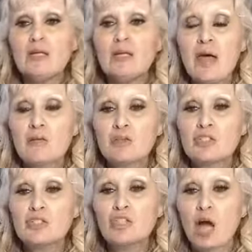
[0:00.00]
Never
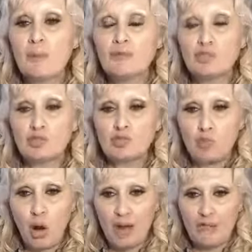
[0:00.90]
stop
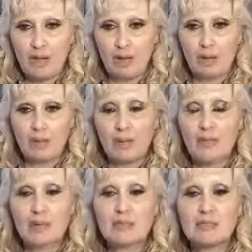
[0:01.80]
striving
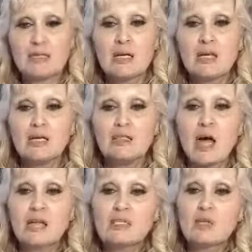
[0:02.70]
because
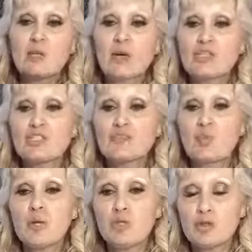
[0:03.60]
not so much
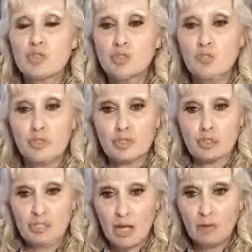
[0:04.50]
what you can do for
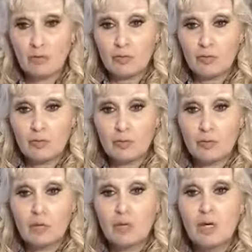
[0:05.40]
yourself,
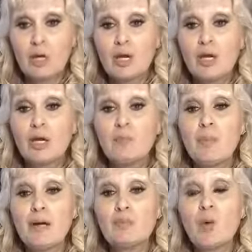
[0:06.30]

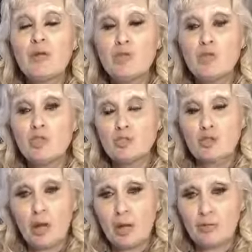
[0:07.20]
but what you can do
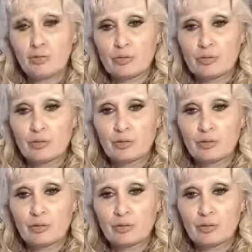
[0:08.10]
for others.